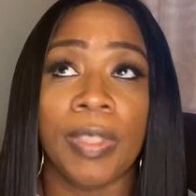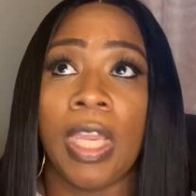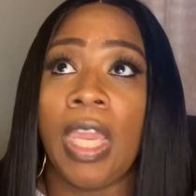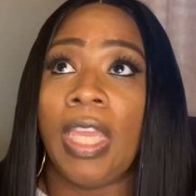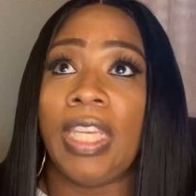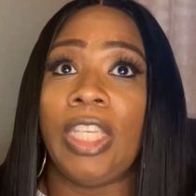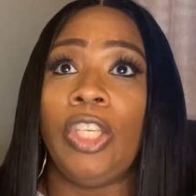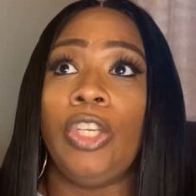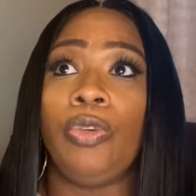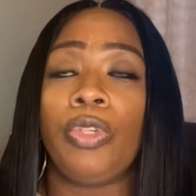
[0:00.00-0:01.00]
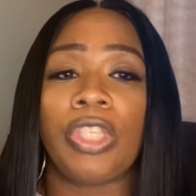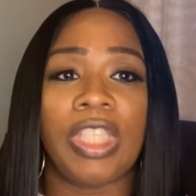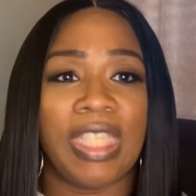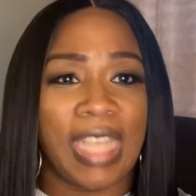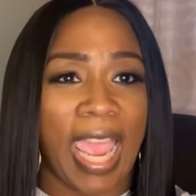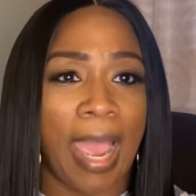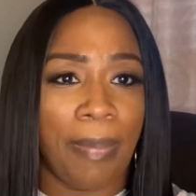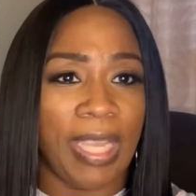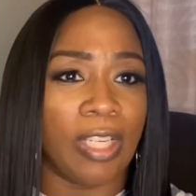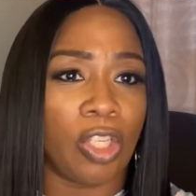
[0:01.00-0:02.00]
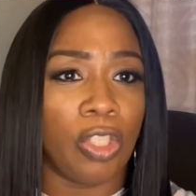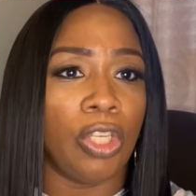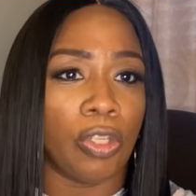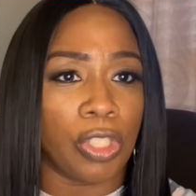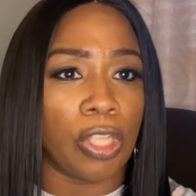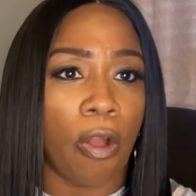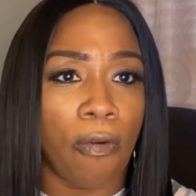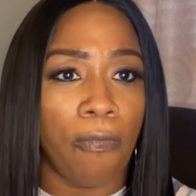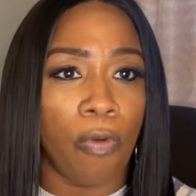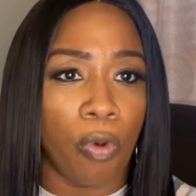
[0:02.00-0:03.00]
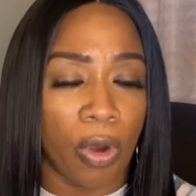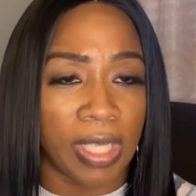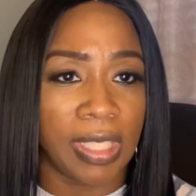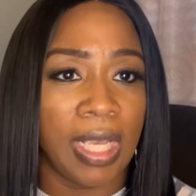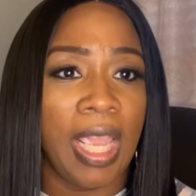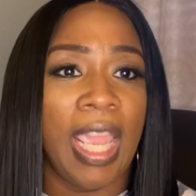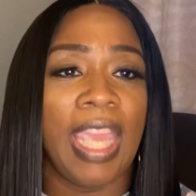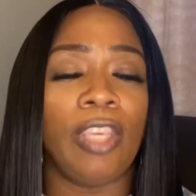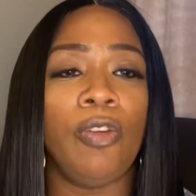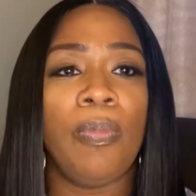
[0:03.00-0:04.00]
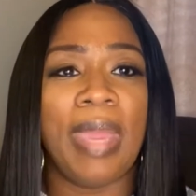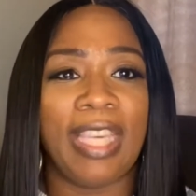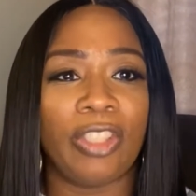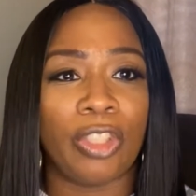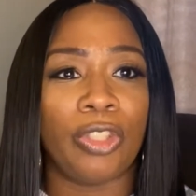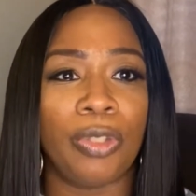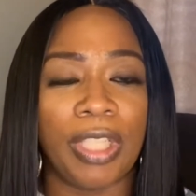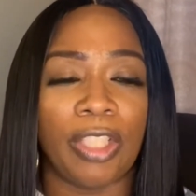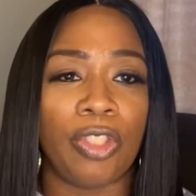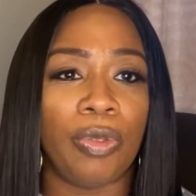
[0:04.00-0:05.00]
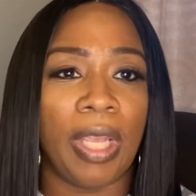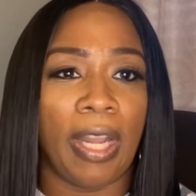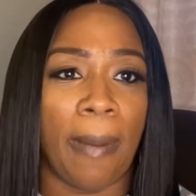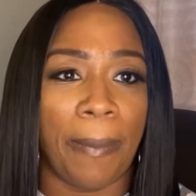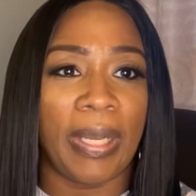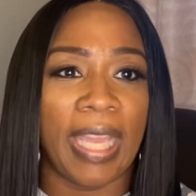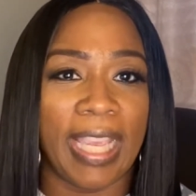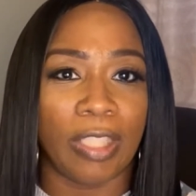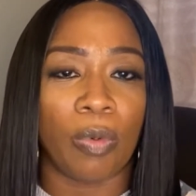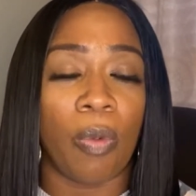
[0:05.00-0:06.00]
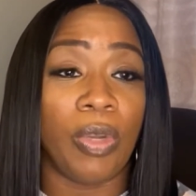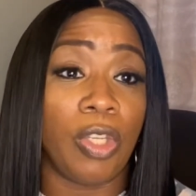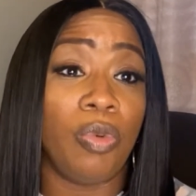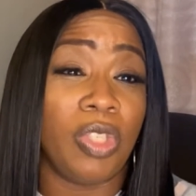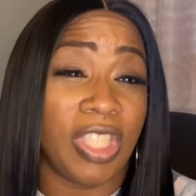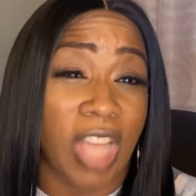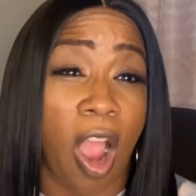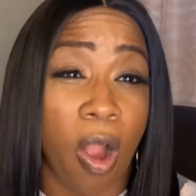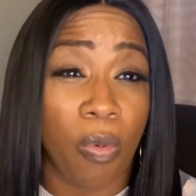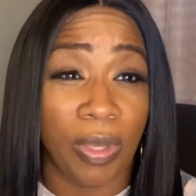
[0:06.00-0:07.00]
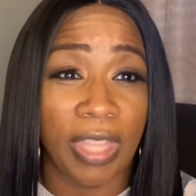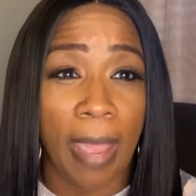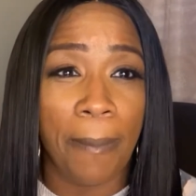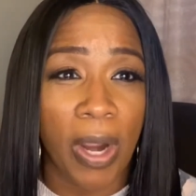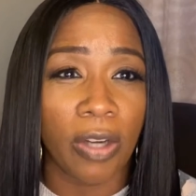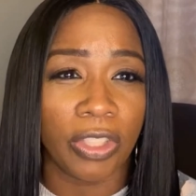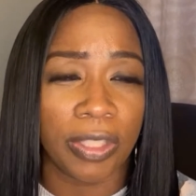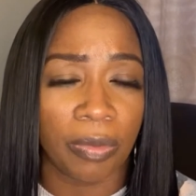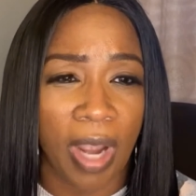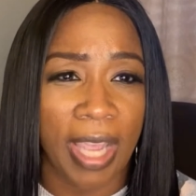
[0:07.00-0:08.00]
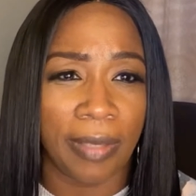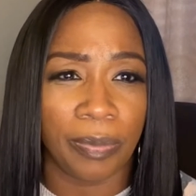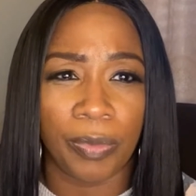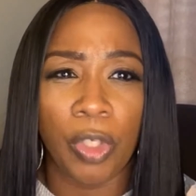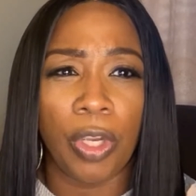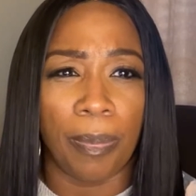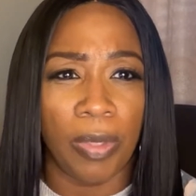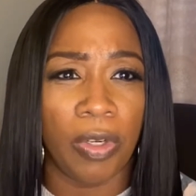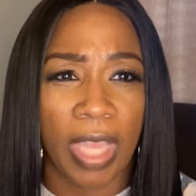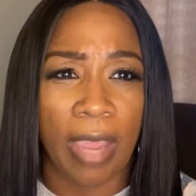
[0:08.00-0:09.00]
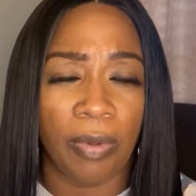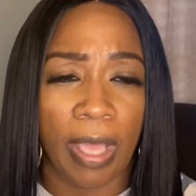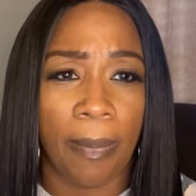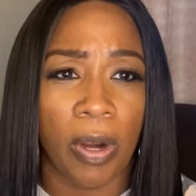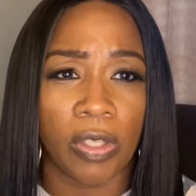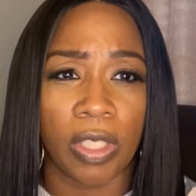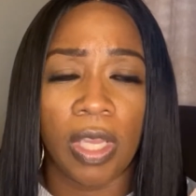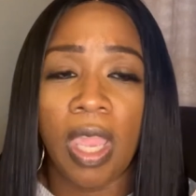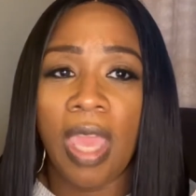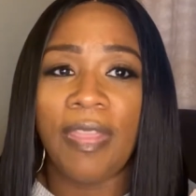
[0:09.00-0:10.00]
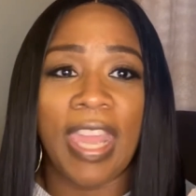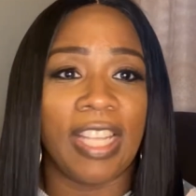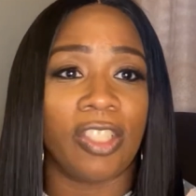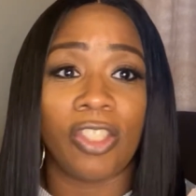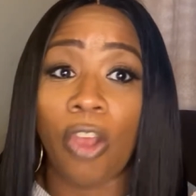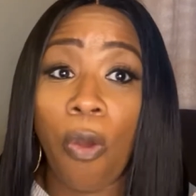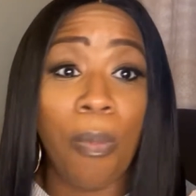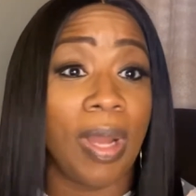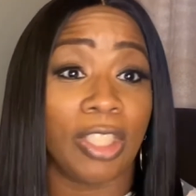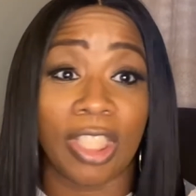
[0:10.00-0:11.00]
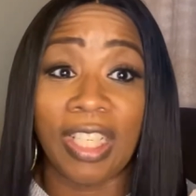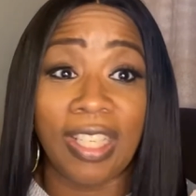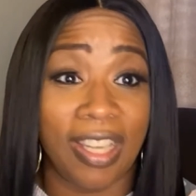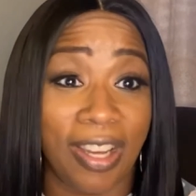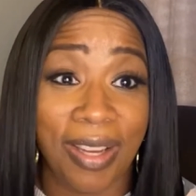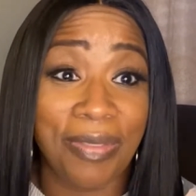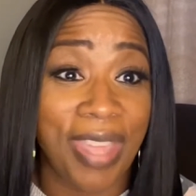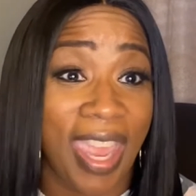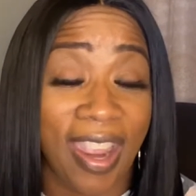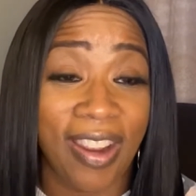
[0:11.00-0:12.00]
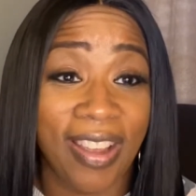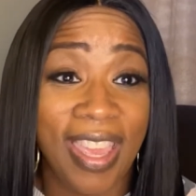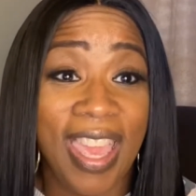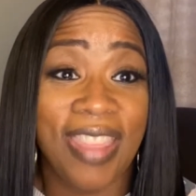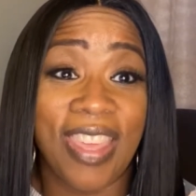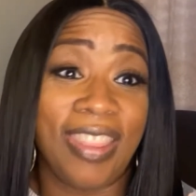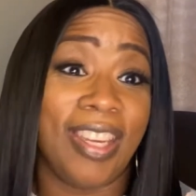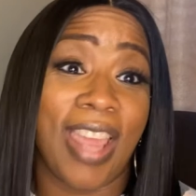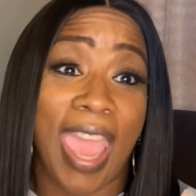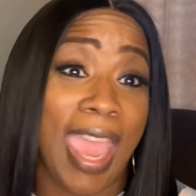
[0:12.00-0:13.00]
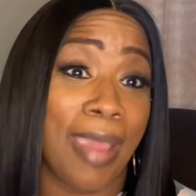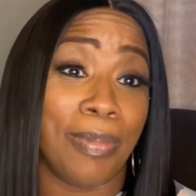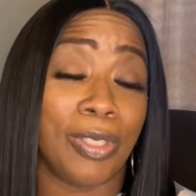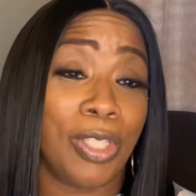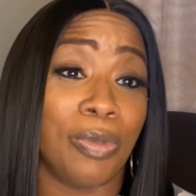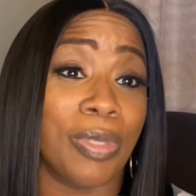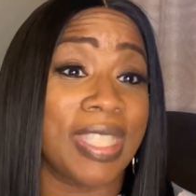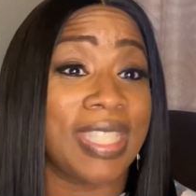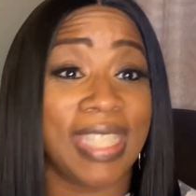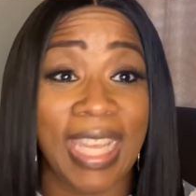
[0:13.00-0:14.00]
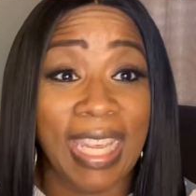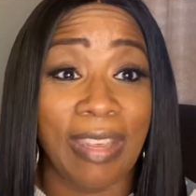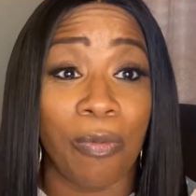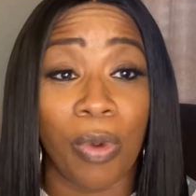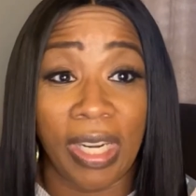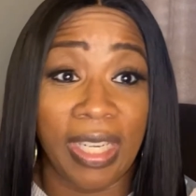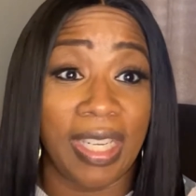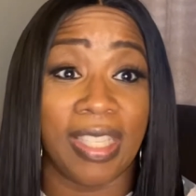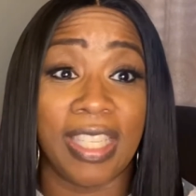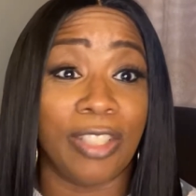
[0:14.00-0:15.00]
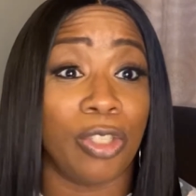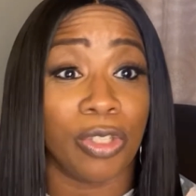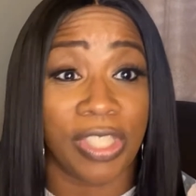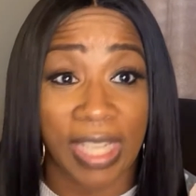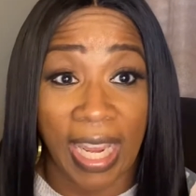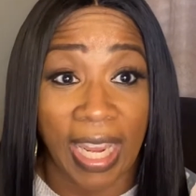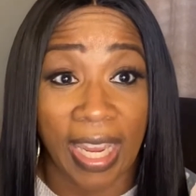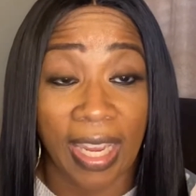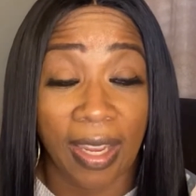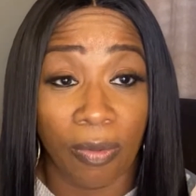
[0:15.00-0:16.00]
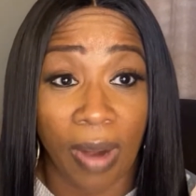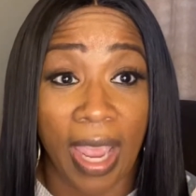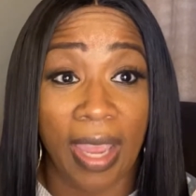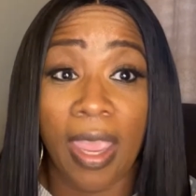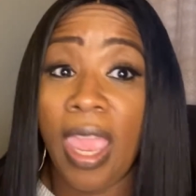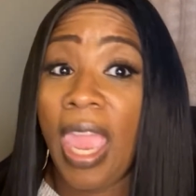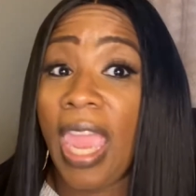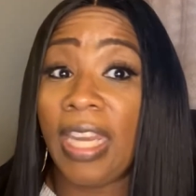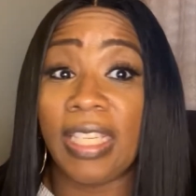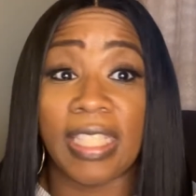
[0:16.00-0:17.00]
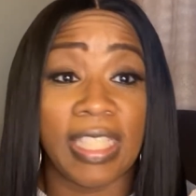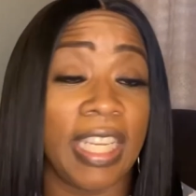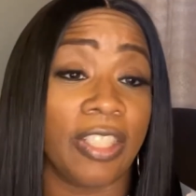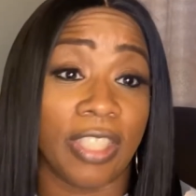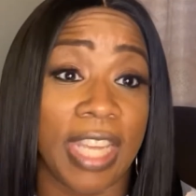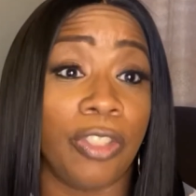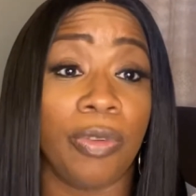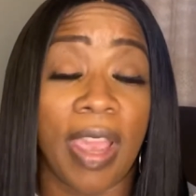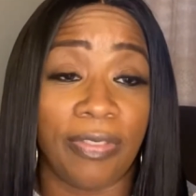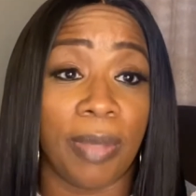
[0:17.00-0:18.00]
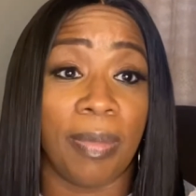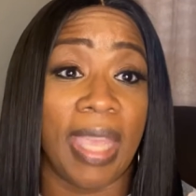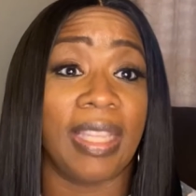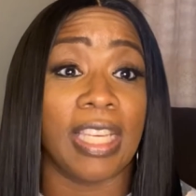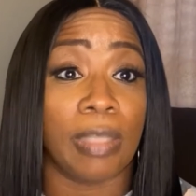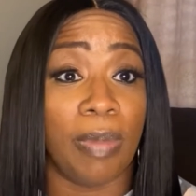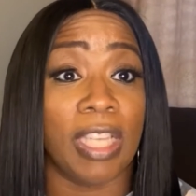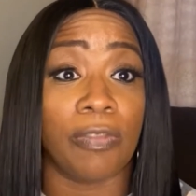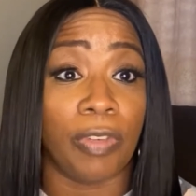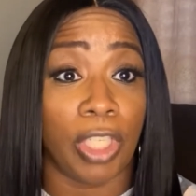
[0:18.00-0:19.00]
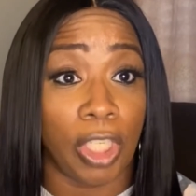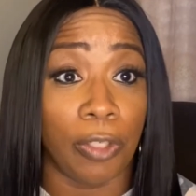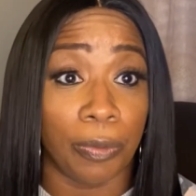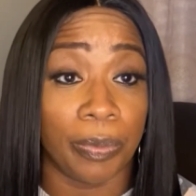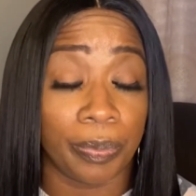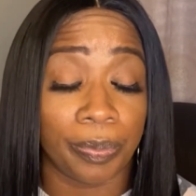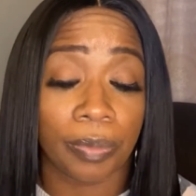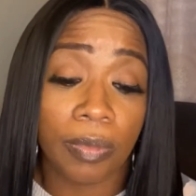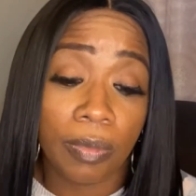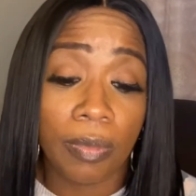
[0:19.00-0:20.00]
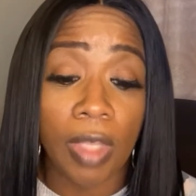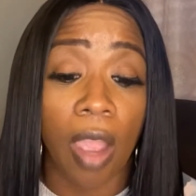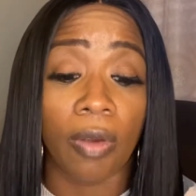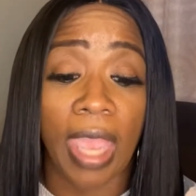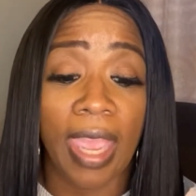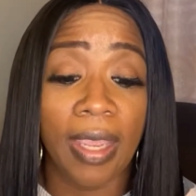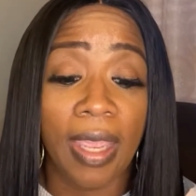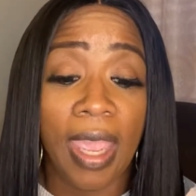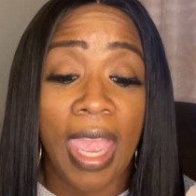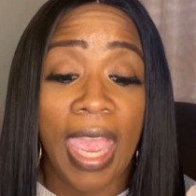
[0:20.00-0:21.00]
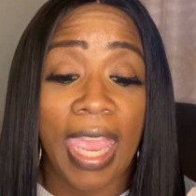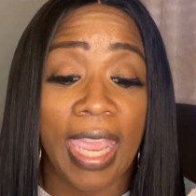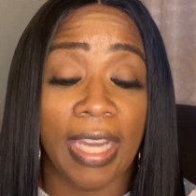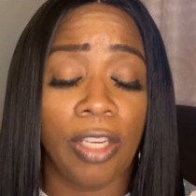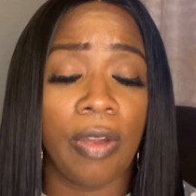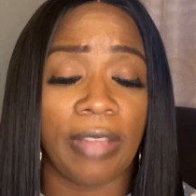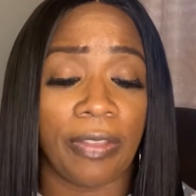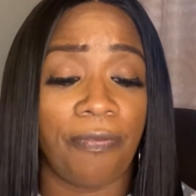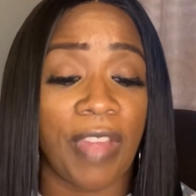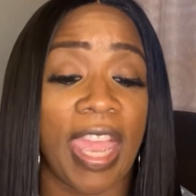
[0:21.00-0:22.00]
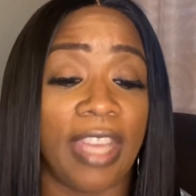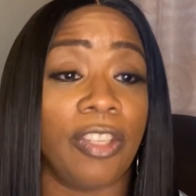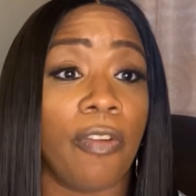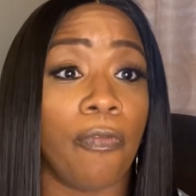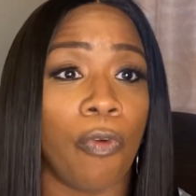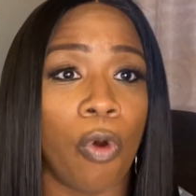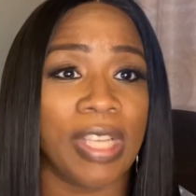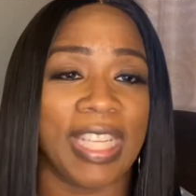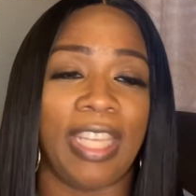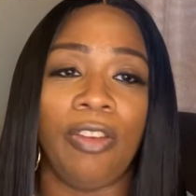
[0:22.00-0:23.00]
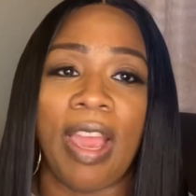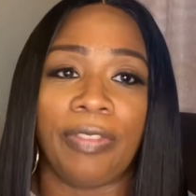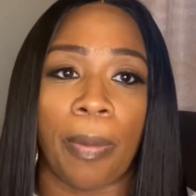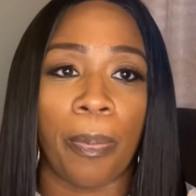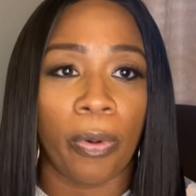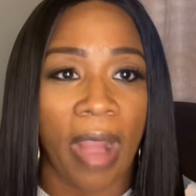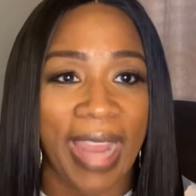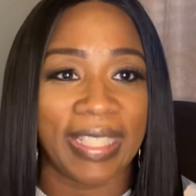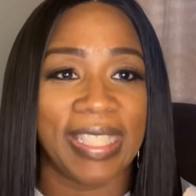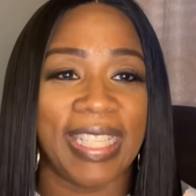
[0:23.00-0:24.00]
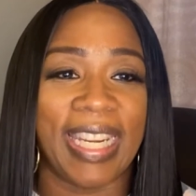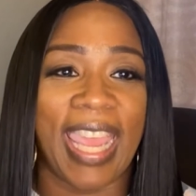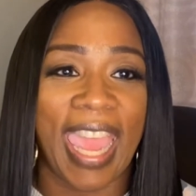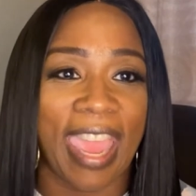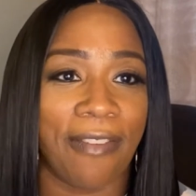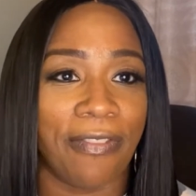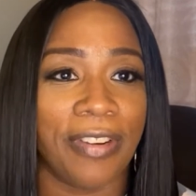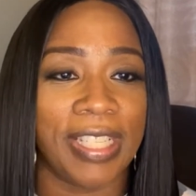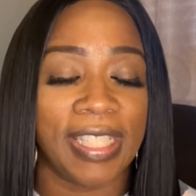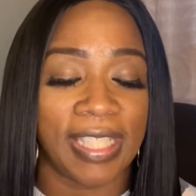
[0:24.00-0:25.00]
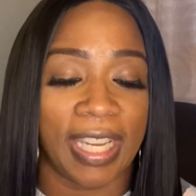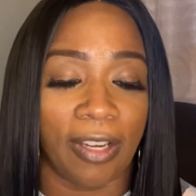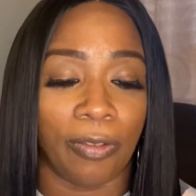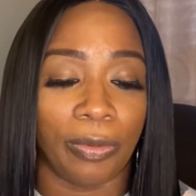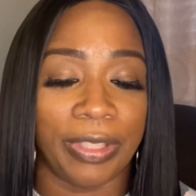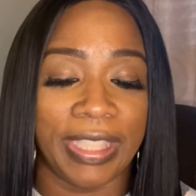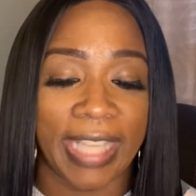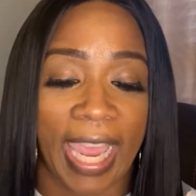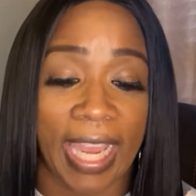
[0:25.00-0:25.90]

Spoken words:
you tap into your soul voice. You make sure that you're in a place where when you talk with that person, right, you communicate with that person, that is so much love there that they're able to receive what it is that you're saying, right? And the decision that you have to make that's best for you. Okay. And you have to find your voice and you have to practice it every single day